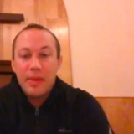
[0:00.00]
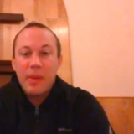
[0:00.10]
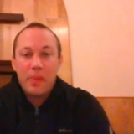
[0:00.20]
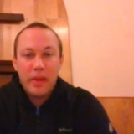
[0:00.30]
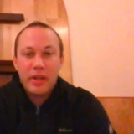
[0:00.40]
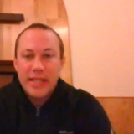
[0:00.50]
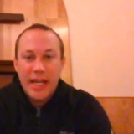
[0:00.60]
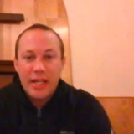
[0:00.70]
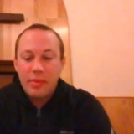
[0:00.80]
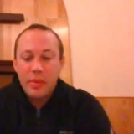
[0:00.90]
the people are
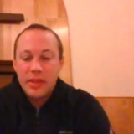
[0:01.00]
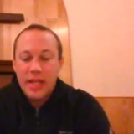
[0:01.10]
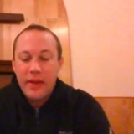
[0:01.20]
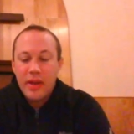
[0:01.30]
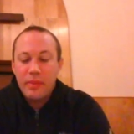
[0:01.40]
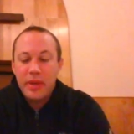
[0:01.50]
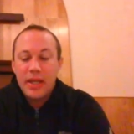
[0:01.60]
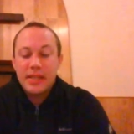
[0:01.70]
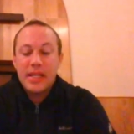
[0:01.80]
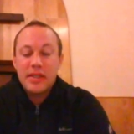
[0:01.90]
excited to be with David
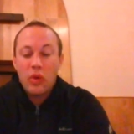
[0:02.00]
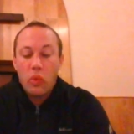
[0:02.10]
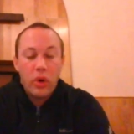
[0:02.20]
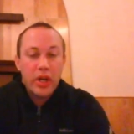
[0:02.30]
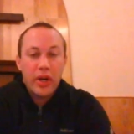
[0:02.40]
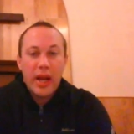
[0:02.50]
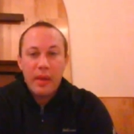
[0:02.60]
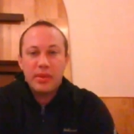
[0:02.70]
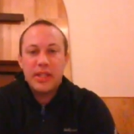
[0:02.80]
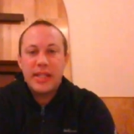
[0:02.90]
because he's a warrior
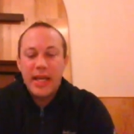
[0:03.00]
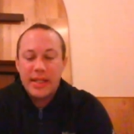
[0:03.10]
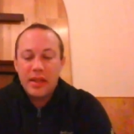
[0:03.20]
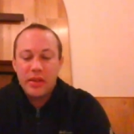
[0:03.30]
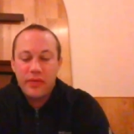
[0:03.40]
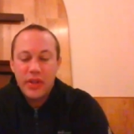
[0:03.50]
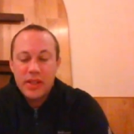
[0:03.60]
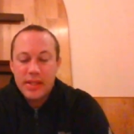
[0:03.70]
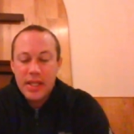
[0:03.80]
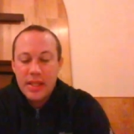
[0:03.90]
able to take down the
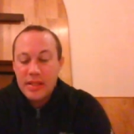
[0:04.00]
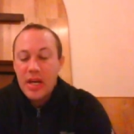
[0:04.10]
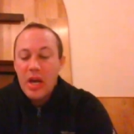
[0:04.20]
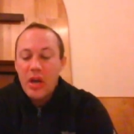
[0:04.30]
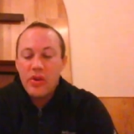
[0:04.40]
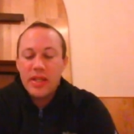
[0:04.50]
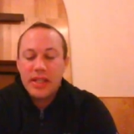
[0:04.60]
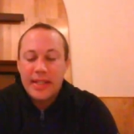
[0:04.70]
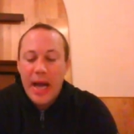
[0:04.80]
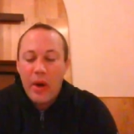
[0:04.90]
Philistines who
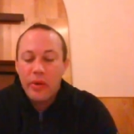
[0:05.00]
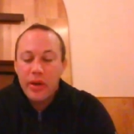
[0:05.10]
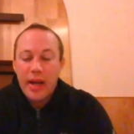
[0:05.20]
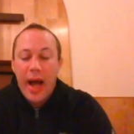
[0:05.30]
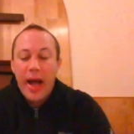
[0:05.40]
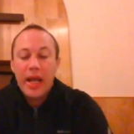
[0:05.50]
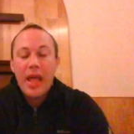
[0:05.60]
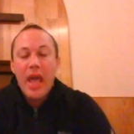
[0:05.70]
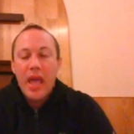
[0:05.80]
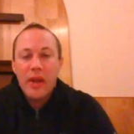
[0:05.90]
doesn't cower and hide
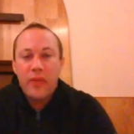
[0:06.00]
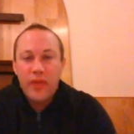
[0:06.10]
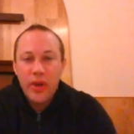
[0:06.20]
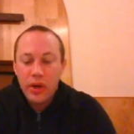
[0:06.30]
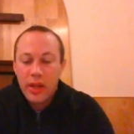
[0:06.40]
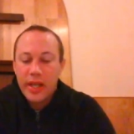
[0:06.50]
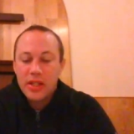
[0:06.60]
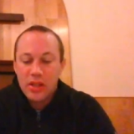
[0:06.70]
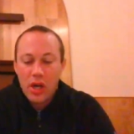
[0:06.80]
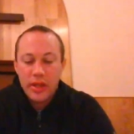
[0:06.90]
in fear like
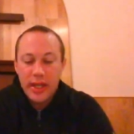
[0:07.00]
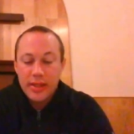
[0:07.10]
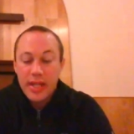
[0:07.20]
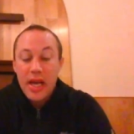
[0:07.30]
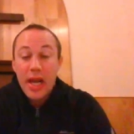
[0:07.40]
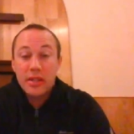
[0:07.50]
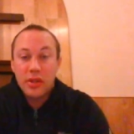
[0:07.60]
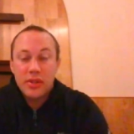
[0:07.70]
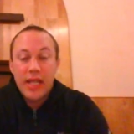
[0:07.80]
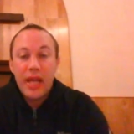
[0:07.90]
Saul does. And
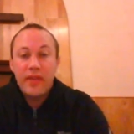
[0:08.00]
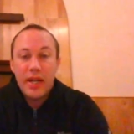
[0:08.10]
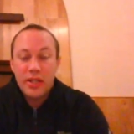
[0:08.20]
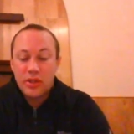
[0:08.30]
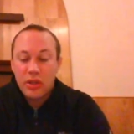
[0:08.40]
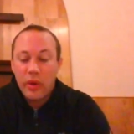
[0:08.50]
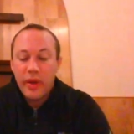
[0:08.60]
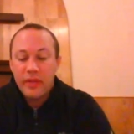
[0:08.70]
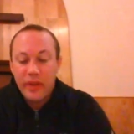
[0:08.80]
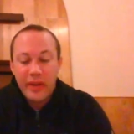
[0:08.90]
so David is
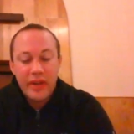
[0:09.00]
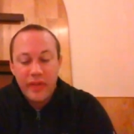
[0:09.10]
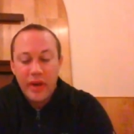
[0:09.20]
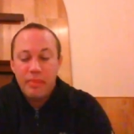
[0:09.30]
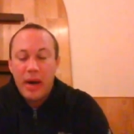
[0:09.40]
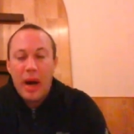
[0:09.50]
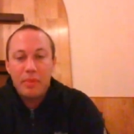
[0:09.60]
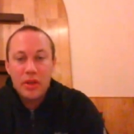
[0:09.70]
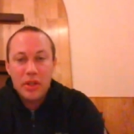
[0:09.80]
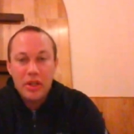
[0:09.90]
growing very, very
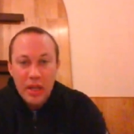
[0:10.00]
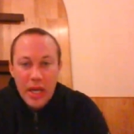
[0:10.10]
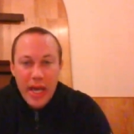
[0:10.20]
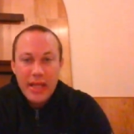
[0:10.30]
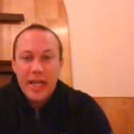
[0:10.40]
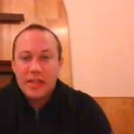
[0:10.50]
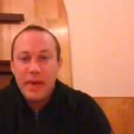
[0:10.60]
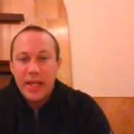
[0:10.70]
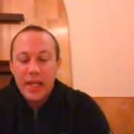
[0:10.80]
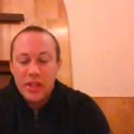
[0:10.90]
popular, and that's
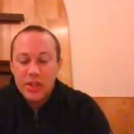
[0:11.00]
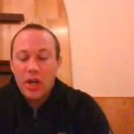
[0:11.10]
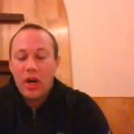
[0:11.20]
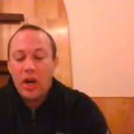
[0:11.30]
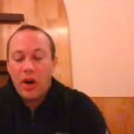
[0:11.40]
making Saul